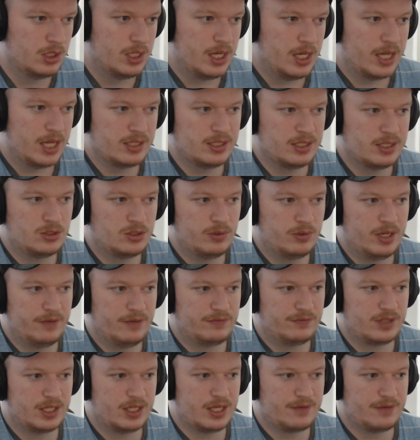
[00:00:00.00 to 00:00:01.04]
And they don't have
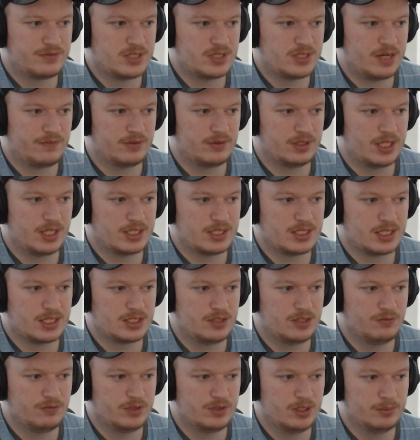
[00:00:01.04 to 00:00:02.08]
king f7. That's
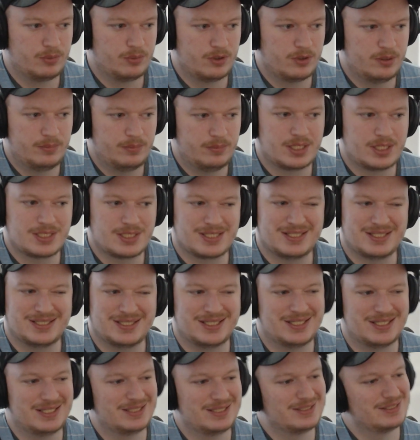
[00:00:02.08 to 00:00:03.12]
actually really important because,
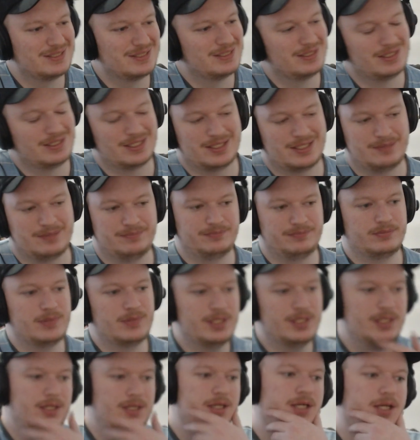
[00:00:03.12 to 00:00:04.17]
yeah,
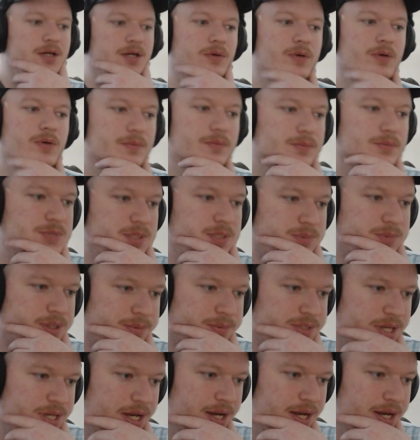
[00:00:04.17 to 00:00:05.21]
well,
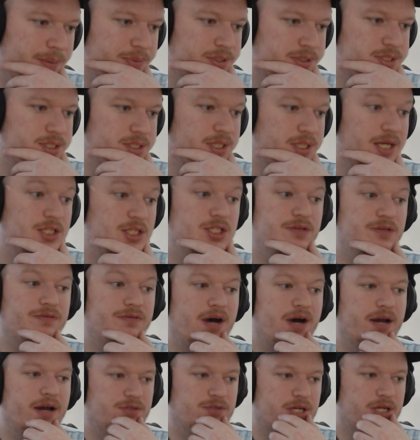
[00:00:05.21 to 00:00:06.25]
sometimes that happens. Knight
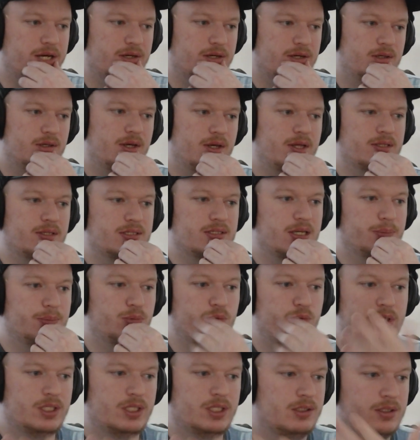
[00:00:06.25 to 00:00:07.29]
g5 check ends up
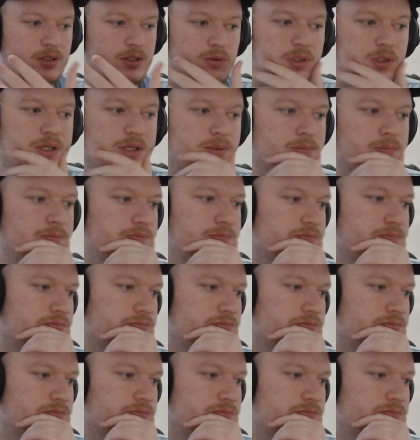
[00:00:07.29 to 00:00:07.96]
winning the queen.